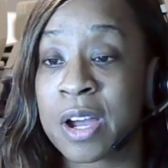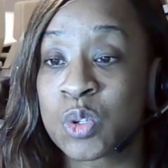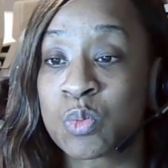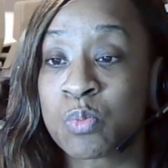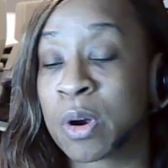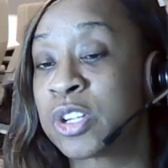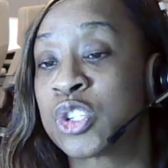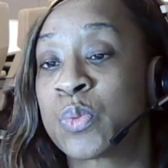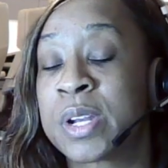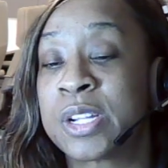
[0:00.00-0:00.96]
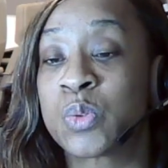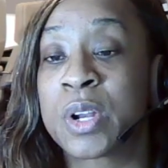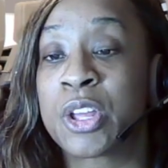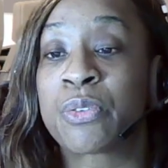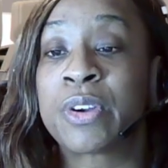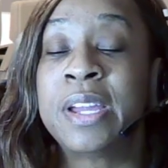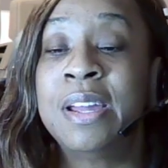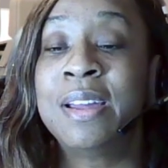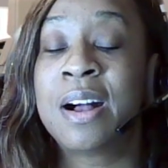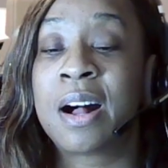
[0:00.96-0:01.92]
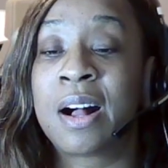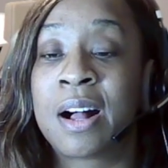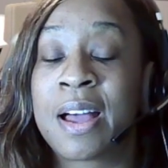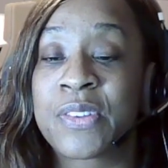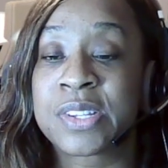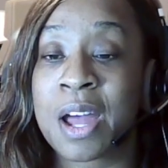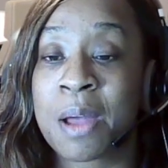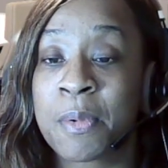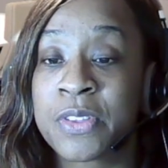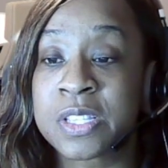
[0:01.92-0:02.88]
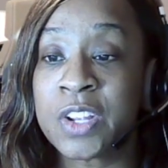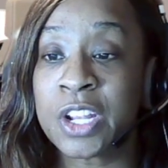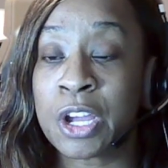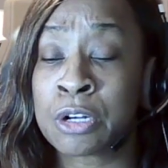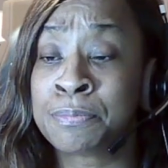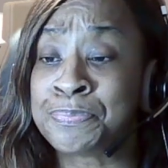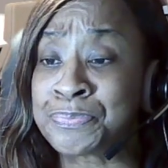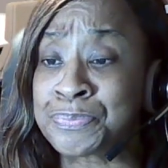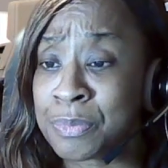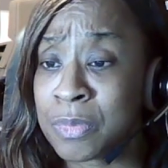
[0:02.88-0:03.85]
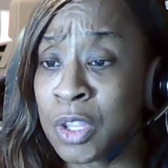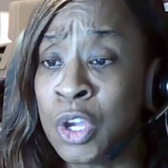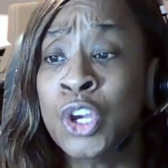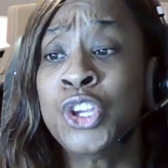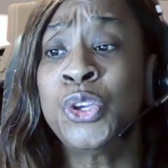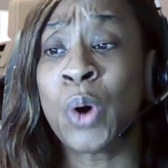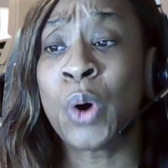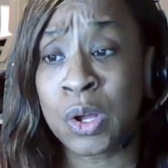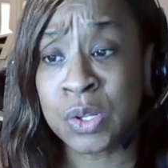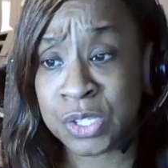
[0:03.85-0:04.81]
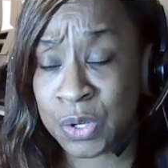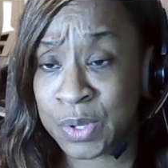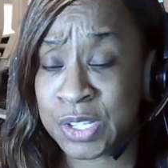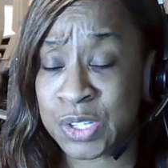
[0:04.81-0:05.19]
March 2023 at the time of this video, you also get to